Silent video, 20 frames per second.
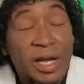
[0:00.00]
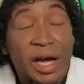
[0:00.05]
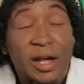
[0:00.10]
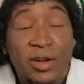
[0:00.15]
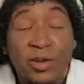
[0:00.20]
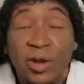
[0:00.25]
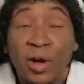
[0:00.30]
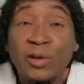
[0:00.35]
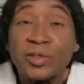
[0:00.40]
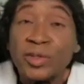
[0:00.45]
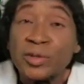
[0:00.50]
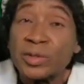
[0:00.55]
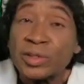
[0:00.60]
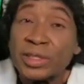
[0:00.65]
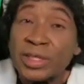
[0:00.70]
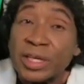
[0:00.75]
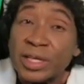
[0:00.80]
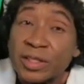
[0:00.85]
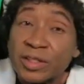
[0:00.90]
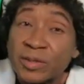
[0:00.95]
God. And also
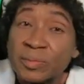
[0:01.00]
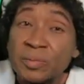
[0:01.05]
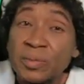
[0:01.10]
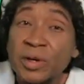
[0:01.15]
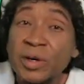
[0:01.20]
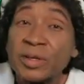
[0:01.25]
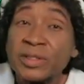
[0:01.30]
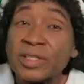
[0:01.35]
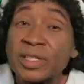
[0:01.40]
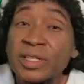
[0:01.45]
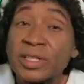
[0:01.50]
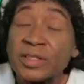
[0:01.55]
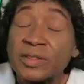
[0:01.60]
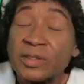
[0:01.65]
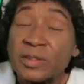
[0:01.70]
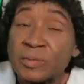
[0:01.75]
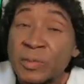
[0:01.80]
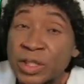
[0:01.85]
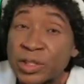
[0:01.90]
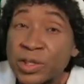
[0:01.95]
to get his books and
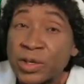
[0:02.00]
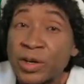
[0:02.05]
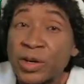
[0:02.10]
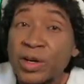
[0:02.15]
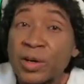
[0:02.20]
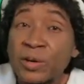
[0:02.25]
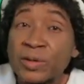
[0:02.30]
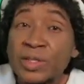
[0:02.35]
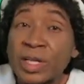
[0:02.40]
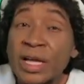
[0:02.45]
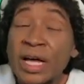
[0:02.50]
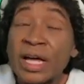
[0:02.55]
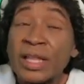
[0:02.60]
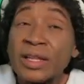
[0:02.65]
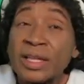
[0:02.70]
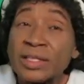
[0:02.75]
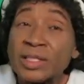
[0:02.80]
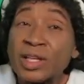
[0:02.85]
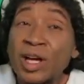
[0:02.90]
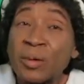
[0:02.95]
his materials,
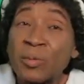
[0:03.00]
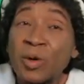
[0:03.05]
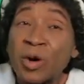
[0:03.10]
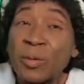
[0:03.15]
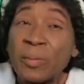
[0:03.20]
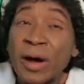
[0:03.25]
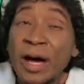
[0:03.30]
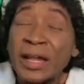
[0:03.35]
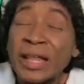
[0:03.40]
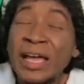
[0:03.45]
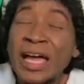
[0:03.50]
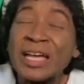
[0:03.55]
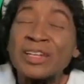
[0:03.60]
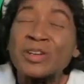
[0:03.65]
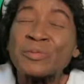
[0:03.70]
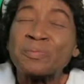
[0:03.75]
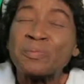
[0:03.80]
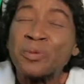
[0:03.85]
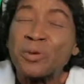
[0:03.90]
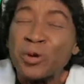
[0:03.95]
that tell more about it,
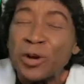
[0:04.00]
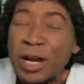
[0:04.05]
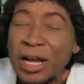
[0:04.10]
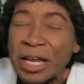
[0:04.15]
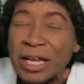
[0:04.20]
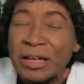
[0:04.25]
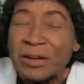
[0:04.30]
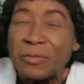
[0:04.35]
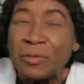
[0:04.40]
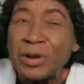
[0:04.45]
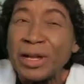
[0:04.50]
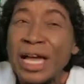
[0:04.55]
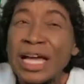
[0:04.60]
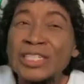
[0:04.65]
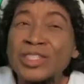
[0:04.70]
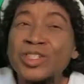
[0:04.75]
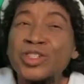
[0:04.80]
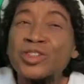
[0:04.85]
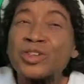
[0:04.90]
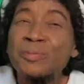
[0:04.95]
and to pray. We
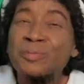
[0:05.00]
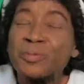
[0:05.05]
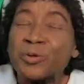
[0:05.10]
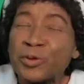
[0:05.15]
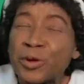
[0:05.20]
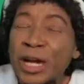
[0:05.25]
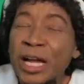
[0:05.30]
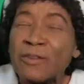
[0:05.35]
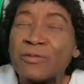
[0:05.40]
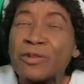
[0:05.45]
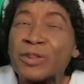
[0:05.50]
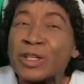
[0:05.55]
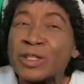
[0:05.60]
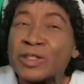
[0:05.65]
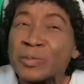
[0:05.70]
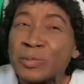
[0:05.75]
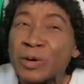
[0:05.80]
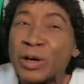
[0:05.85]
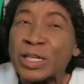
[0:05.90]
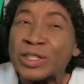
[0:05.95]
ask you to pray for
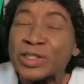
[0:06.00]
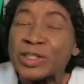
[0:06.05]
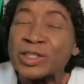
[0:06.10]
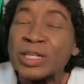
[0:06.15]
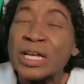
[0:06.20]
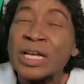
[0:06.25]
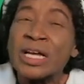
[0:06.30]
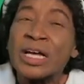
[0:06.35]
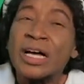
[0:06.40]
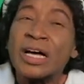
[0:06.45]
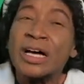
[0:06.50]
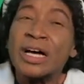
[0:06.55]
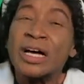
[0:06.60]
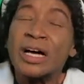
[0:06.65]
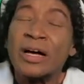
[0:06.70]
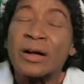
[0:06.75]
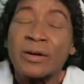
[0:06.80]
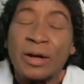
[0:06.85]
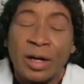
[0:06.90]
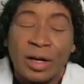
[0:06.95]
these precious uh,
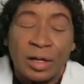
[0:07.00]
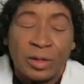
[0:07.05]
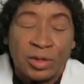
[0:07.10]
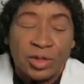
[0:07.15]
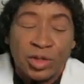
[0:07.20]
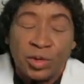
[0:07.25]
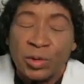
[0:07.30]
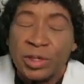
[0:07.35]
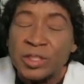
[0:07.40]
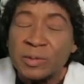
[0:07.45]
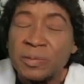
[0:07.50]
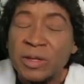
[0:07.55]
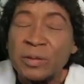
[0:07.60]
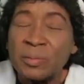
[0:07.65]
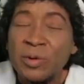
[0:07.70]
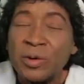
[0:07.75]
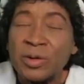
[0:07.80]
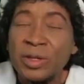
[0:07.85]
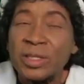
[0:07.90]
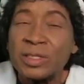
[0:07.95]
uh, Jewish
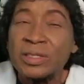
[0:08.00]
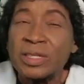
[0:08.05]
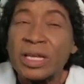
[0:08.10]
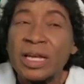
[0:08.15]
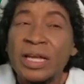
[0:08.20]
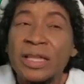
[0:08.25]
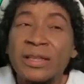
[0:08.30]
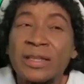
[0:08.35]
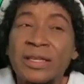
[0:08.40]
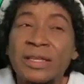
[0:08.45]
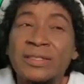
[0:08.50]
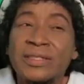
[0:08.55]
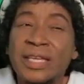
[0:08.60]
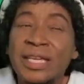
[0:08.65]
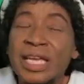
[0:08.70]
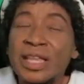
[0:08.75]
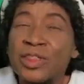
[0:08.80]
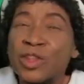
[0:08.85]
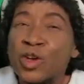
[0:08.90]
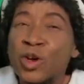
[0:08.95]
people, these,
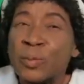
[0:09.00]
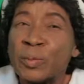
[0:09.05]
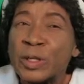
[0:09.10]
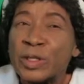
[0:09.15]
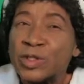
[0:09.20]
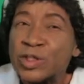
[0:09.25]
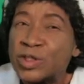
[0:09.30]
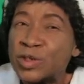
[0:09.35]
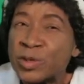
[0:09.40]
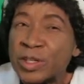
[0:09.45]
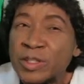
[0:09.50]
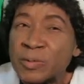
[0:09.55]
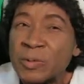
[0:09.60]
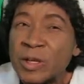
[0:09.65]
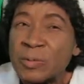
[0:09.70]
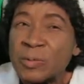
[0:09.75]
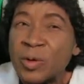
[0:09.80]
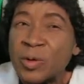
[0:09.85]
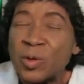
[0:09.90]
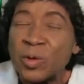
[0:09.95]
these Ethiopian Jewish
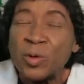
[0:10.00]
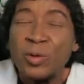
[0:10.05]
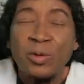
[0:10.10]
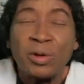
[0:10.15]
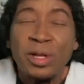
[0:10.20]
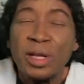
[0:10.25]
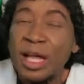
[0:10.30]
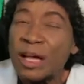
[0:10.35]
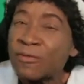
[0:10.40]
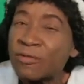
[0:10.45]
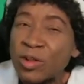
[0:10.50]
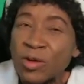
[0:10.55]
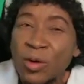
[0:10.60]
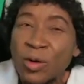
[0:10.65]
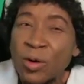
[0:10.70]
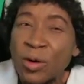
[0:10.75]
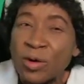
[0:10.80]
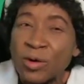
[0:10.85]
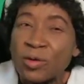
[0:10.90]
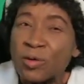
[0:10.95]
people who love the
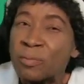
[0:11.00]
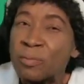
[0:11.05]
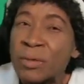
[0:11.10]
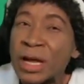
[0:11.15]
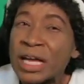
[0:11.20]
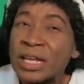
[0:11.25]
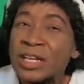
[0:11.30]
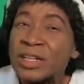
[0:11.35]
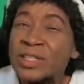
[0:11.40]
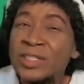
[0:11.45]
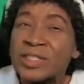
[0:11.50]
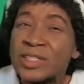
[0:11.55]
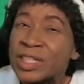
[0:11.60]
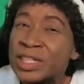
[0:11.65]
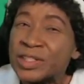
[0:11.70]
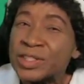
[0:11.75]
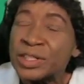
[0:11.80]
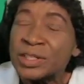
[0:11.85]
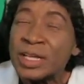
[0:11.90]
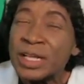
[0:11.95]
Lord, who made a
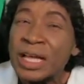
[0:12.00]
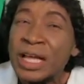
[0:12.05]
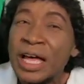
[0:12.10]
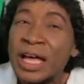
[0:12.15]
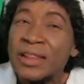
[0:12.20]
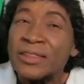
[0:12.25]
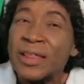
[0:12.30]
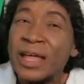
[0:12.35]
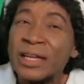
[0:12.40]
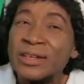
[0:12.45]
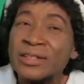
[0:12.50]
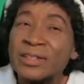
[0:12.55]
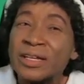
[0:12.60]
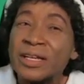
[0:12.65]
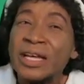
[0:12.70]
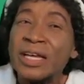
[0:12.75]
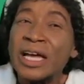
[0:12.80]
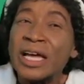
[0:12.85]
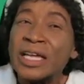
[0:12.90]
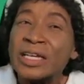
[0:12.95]
decision that
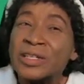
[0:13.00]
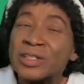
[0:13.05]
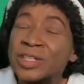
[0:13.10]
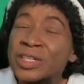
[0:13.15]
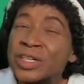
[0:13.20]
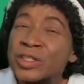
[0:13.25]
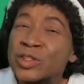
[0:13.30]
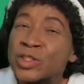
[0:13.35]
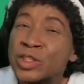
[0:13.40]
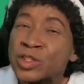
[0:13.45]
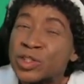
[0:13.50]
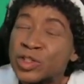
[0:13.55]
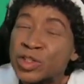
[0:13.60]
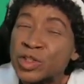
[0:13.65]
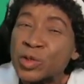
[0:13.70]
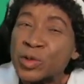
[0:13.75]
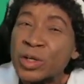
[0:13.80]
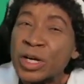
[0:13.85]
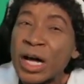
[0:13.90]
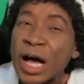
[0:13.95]
uh, indeed
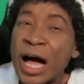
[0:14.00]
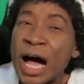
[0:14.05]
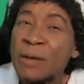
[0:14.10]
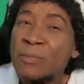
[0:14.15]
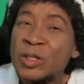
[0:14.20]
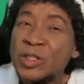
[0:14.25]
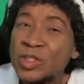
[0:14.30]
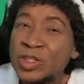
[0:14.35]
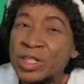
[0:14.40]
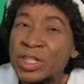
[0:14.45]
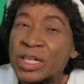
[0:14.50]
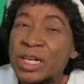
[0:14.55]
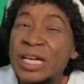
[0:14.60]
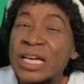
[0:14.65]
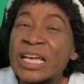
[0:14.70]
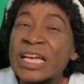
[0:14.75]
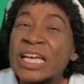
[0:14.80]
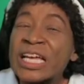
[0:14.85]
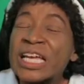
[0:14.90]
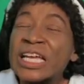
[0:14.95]
Yeshua
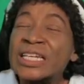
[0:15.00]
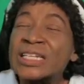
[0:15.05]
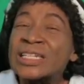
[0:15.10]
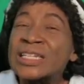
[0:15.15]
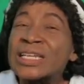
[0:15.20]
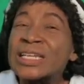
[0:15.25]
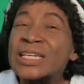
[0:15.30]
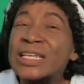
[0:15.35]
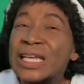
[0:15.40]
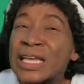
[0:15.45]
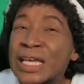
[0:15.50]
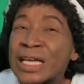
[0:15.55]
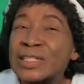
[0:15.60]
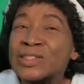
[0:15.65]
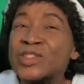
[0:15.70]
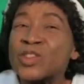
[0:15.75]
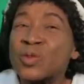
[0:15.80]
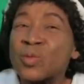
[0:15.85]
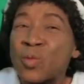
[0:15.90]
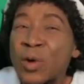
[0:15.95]
HaMashiach indeed
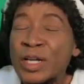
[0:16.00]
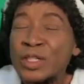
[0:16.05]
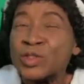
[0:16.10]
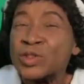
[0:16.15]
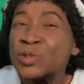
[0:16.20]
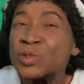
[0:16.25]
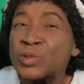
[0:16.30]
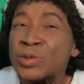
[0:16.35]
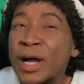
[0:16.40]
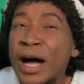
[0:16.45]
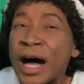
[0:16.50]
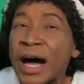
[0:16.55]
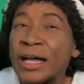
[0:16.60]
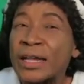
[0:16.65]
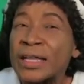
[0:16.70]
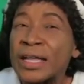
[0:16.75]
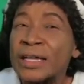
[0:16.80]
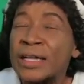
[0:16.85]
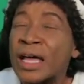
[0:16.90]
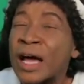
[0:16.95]
is the one true
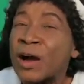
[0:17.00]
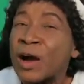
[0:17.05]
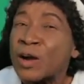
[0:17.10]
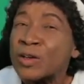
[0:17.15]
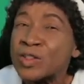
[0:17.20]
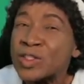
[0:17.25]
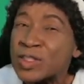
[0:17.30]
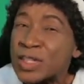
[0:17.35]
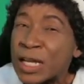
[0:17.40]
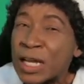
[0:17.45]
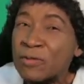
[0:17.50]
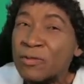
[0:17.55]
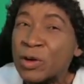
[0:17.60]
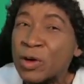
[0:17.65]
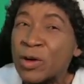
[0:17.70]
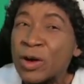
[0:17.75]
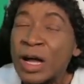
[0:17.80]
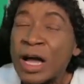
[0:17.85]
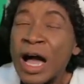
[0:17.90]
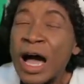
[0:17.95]
God and our
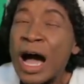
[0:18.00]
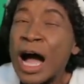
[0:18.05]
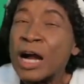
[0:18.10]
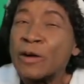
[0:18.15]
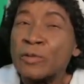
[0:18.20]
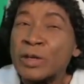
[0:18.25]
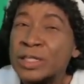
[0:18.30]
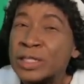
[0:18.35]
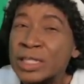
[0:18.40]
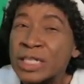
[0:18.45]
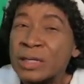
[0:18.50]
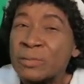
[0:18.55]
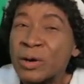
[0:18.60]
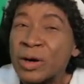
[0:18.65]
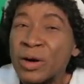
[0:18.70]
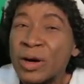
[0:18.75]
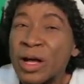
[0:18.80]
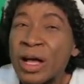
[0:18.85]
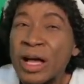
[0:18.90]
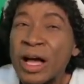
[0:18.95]
Savior, our
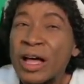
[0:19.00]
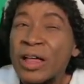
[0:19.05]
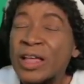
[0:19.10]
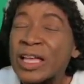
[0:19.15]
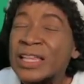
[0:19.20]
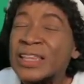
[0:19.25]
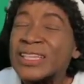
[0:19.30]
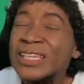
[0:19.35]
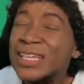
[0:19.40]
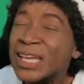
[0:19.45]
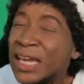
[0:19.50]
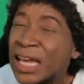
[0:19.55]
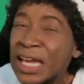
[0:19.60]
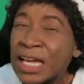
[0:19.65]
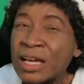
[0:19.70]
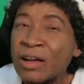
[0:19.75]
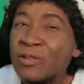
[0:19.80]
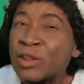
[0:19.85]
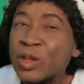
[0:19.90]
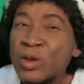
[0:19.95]
Redeemer,
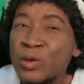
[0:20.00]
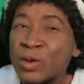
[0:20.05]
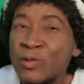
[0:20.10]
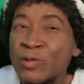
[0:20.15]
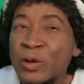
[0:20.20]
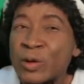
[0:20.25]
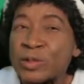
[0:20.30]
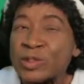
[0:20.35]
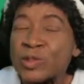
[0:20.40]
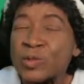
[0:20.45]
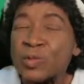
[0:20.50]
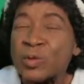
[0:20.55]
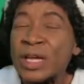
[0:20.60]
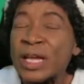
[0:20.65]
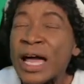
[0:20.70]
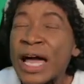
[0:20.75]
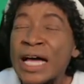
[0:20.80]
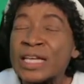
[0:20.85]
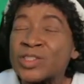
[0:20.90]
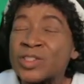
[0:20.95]
King of the universe.
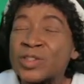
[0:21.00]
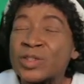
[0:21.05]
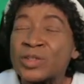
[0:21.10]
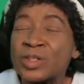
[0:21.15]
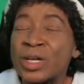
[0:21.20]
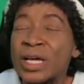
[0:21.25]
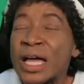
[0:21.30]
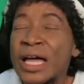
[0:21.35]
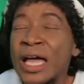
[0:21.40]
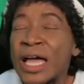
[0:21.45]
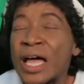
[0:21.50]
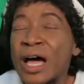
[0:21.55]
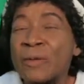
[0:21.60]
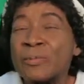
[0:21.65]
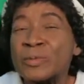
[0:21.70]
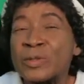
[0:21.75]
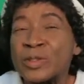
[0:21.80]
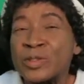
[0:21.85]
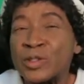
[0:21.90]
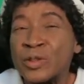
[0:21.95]
We ask you to
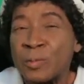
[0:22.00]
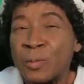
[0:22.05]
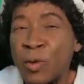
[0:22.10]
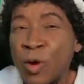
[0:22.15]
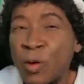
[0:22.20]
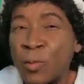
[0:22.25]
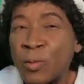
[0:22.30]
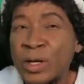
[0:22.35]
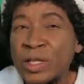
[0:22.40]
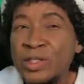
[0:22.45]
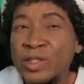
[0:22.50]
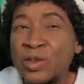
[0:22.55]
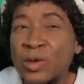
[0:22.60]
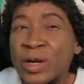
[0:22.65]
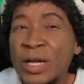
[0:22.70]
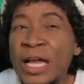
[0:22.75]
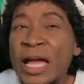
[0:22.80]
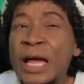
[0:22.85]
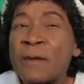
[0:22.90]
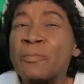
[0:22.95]
help to support what he's
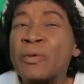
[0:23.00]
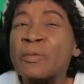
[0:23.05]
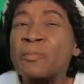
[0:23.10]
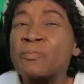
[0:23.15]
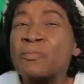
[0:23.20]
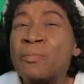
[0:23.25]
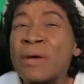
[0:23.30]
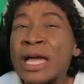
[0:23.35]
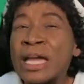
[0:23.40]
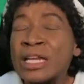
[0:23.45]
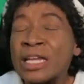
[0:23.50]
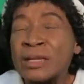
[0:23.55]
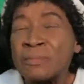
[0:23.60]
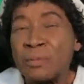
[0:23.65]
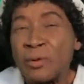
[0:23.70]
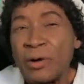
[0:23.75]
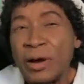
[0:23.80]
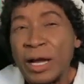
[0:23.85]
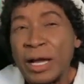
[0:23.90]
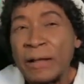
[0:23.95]
doing, but mainly
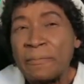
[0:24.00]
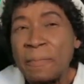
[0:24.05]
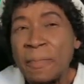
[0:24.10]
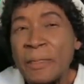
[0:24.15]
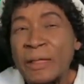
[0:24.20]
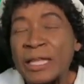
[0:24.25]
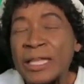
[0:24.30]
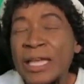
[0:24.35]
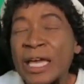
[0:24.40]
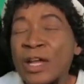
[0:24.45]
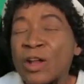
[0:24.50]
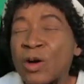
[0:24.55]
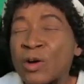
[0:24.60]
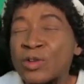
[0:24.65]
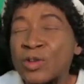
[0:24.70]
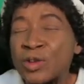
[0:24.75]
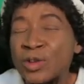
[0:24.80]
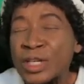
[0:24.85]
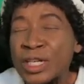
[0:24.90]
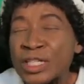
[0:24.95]
pray get
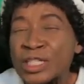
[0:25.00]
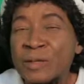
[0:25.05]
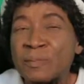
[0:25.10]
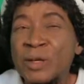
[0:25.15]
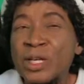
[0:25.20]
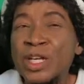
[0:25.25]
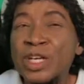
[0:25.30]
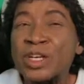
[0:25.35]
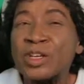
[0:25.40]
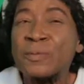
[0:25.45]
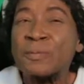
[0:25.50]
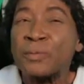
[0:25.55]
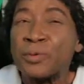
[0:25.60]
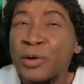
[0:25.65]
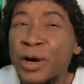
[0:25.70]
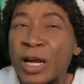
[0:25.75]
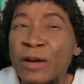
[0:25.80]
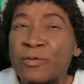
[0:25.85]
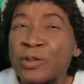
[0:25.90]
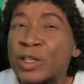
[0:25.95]
on your knees and begin to
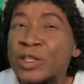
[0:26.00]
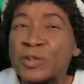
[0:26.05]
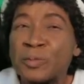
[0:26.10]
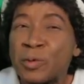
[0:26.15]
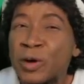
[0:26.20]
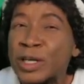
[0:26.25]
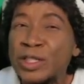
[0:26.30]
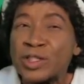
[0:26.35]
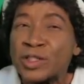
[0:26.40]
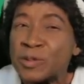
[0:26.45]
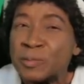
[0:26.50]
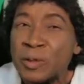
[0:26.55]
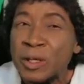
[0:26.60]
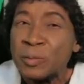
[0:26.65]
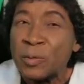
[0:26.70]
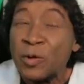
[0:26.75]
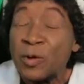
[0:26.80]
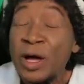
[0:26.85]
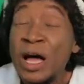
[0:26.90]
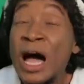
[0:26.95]
pray for these precious
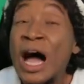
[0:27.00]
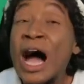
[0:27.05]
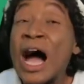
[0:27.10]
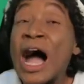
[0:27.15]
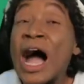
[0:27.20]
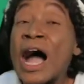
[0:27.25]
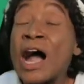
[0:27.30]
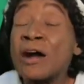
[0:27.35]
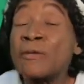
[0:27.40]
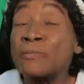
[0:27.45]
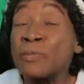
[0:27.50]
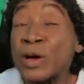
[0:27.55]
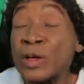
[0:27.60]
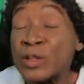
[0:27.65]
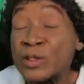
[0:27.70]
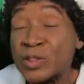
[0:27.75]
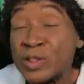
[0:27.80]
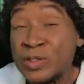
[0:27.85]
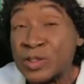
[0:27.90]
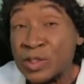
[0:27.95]
people, our
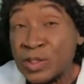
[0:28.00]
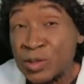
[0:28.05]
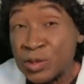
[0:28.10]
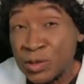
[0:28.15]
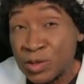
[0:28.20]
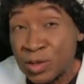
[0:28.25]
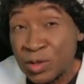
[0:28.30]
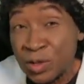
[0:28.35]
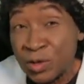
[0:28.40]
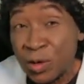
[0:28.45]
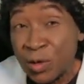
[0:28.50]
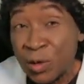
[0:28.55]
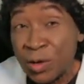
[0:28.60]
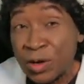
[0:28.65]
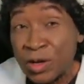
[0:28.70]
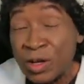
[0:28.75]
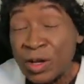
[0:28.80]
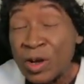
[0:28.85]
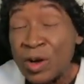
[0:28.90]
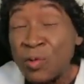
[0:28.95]
brothers and sisters in the
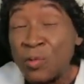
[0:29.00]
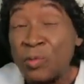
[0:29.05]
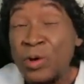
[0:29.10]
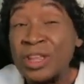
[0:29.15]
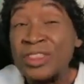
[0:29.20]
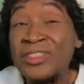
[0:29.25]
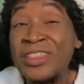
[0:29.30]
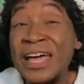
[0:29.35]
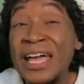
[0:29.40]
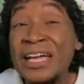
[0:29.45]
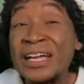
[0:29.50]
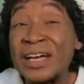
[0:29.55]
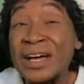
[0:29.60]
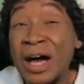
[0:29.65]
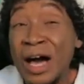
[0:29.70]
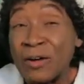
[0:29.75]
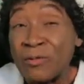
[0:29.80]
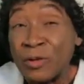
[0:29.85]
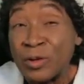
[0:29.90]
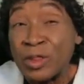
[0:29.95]
Lord. We thank
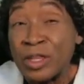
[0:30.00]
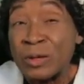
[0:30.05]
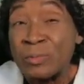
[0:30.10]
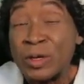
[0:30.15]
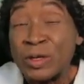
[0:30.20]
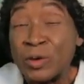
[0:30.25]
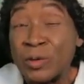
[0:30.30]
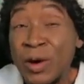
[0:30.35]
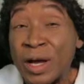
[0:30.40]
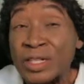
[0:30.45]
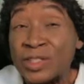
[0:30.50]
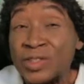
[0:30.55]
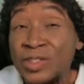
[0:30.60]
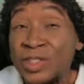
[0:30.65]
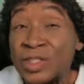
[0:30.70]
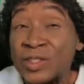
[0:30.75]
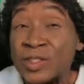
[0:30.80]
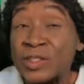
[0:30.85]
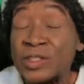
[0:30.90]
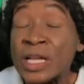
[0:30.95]
God for them in Christ
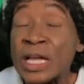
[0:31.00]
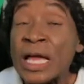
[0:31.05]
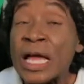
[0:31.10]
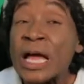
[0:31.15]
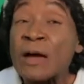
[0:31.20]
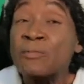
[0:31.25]
Jesus.